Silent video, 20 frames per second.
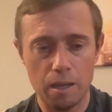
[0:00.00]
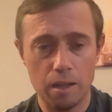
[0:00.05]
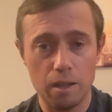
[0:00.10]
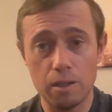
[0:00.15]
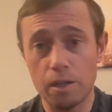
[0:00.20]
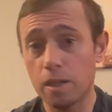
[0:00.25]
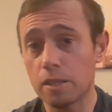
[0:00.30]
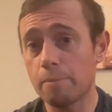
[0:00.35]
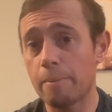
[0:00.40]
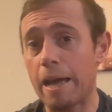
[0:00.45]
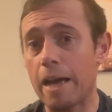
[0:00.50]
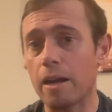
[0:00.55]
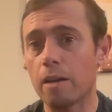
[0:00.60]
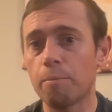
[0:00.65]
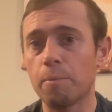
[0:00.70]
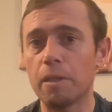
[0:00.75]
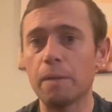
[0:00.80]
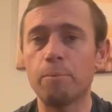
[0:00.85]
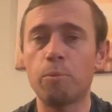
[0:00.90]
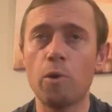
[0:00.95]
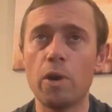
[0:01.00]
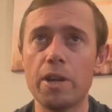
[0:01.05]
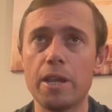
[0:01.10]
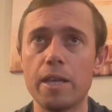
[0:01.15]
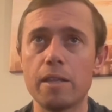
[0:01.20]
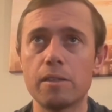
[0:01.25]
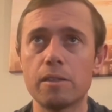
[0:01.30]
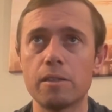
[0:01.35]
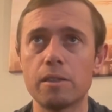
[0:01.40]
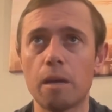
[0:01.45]
Doesn't matter. But the point
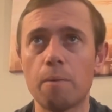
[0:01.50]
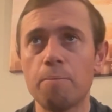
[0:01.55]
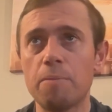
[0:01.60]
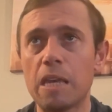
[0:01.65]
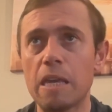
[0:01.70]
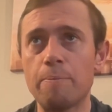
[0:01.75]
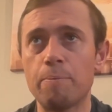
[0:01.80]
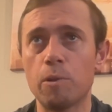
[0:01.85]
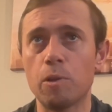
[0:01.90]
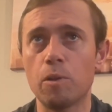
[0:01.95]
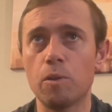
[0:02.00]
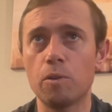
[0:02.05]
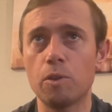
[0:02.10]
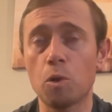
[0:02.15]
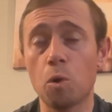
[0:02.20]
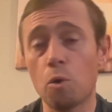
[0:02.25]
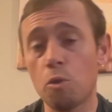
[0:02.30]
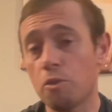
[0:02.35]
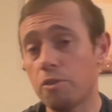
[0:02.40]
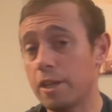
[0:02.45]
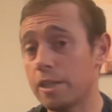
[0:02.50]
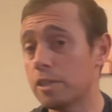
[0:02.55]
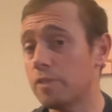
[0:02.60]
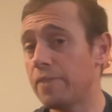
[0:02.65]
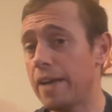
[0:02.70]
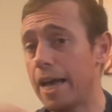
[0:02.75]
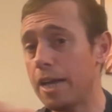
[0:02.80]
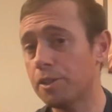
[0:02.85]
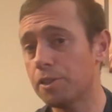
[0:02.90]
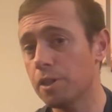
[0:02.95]
is, some people go things
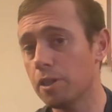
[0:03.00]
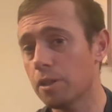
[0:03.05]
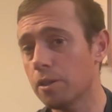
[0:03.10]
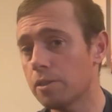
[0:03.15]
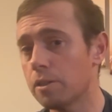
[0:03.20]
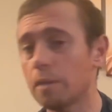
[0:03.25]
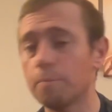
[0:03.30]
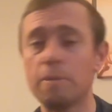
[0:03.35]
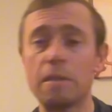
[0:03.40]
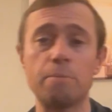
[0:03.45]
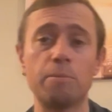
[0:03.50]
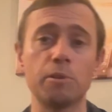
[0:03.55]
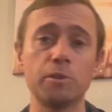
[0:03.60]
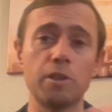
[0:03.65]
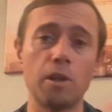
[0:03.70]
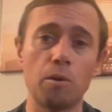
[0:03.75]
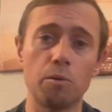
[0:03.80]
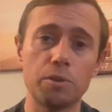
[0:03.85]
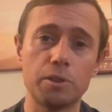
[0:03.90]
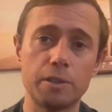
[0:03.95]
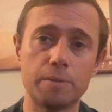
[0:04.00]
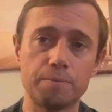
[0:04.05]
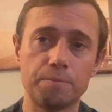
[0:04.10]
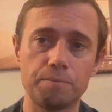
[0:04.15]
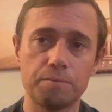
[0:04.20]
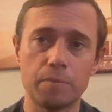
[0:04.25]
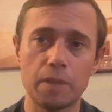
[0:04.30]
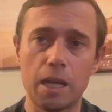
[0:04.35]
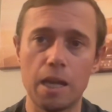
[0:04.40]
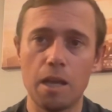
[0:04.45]
faster, some people don't.
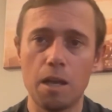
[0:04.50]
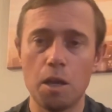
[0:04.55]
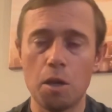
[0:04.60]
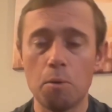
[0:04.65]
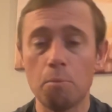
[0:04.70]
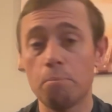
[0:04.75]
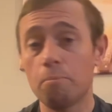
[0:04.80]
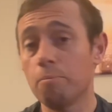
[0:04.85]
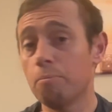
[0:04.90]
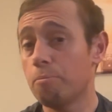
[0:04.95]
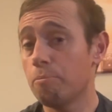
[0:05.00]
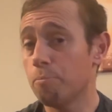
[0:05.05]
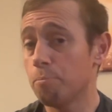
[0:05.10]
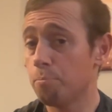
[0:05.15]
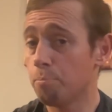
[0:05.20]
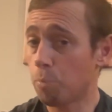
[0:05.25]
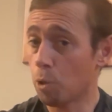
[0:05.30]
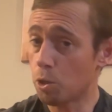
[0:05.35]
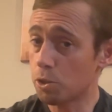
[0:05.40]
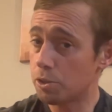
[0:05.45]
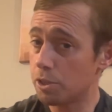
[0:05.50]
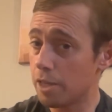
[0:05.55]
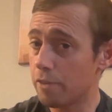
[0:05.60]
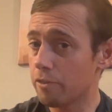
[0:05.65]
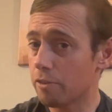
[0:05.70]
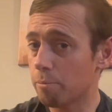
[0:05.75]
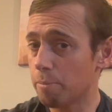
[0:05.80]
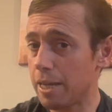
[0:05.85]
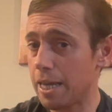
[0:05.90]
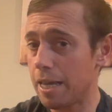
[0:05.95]
Personally,
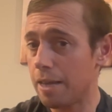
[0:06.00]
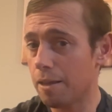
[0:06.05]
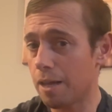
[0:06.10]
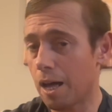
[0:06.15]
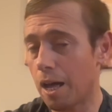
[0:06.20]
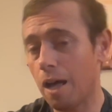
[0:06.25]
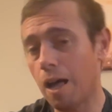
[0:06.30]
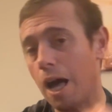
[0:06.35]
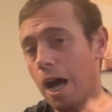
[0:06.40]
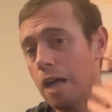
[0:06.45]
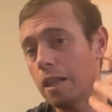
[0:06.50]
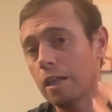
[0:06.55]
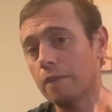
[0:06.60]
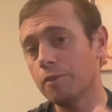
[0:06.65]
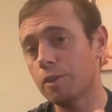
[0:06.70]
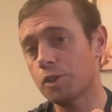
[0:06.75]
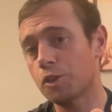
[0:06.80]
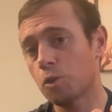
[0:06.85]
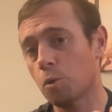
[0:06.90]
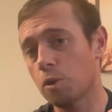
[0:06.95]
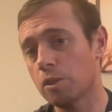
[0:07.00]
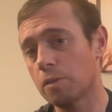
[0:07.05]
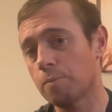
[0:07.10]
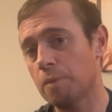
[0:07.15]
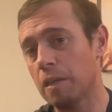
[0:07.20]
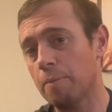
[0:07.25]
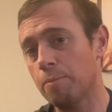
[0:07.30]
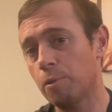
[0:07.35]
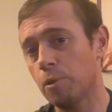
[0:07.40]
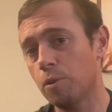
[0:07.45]
for me, I love the stories of
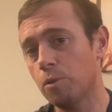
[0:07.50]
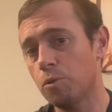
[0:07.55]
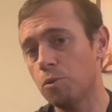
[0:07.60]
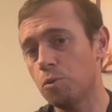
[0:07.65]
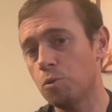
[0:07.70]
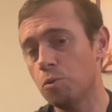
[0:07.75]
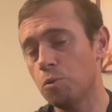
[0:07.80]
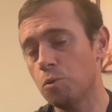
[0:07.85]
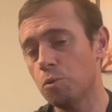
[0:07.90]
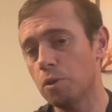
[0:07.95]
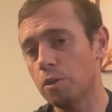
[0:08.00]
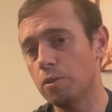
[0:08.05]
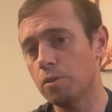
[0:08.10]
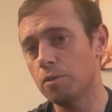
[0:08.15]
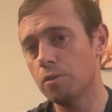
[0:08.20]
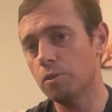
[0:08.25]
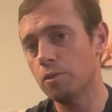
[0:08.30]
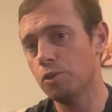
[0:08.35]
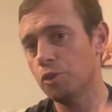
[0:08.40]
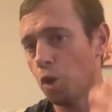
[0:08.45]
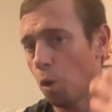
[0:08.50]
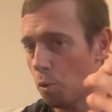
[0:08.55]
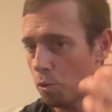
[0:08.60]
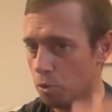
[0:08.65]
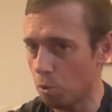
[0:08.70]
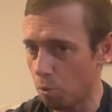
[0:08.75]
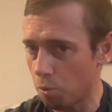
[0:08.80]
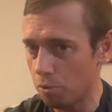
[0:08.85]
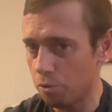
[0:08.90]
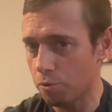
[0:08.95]
people who
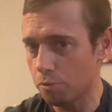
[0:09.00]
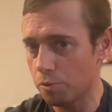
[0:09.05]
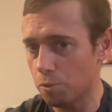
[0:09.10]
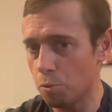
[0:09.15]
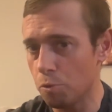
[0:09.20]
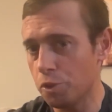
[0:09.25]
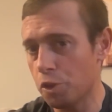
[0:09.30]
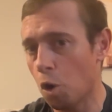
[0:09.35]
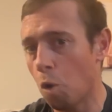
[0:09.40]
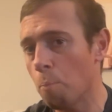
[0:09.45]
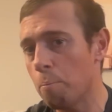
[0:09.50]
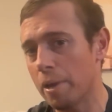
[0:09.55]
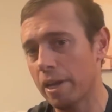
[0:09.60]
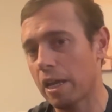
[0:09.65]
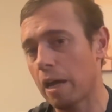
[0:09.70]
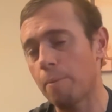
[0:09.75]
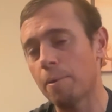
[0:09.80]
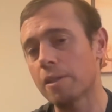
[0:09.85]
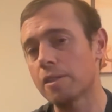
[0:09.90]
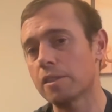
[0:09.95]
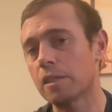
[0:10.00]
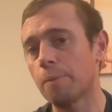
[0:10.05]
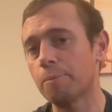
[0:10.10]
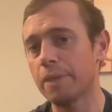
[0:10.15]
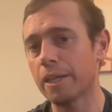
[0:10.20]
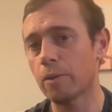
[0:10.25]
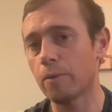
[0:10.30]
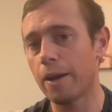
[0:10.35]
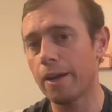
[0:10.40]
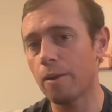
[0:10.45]
don't pick up on
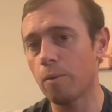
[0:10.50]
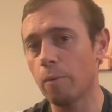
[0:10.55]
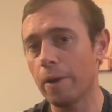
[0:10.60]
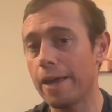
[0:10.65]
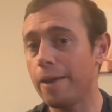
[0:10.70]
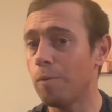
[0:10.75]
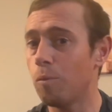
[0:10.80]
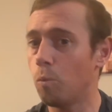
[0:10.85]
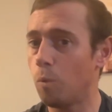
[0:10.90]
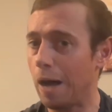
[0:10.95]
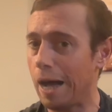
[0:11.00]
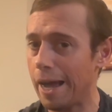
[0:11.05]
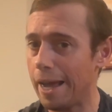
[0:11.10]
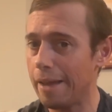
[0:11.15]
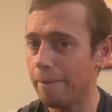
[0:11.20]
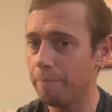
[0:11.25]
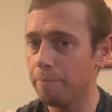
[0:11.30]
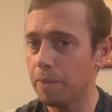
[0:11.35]
something right away. Why?